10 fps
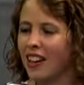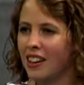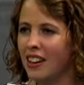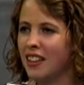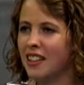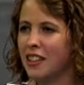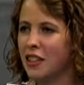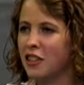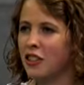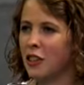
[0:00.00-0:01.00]
last
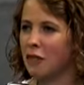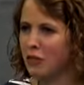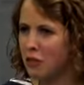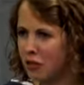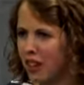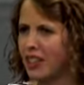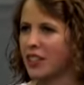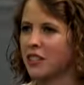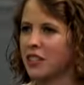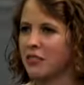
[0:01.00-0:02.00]
ditch. You know, we've tried
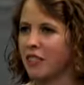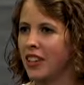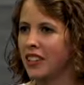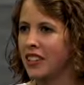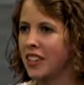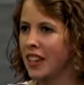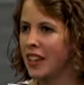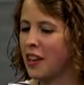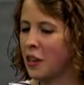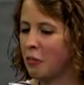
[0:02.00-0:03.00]
interest rates,
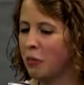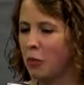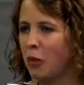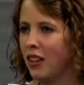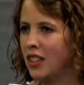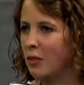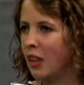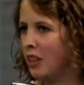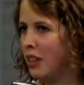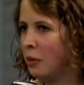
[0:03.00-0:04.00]
people aren't
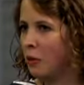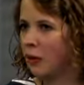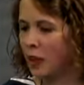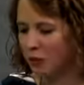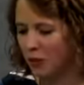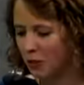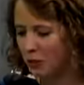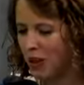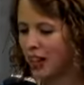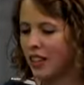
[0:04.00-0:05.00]
spending more, and we've
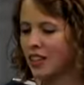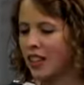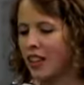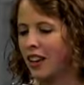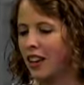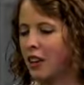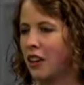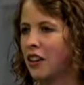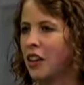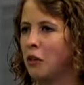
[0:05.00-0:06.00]
tried
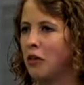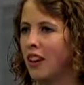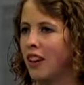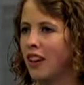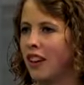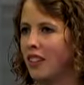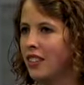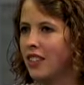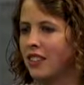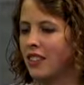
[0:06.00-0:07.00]
QE,
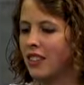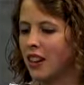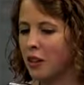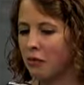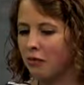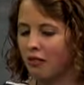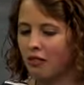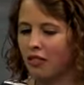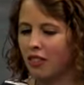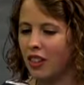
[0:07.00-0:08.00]
and
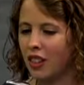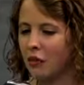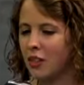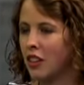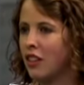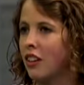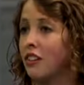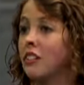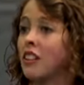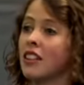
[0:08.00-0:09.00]
you know, we don't know
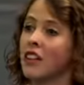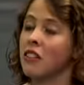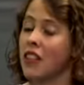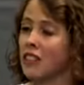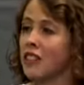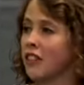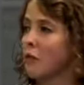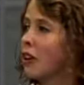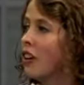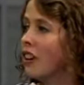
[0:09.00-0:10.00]
that necessarily
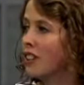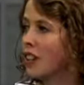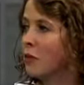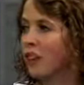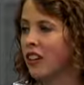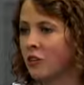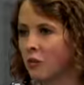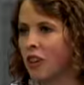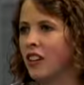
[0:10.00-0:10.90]
worked last time round. Why on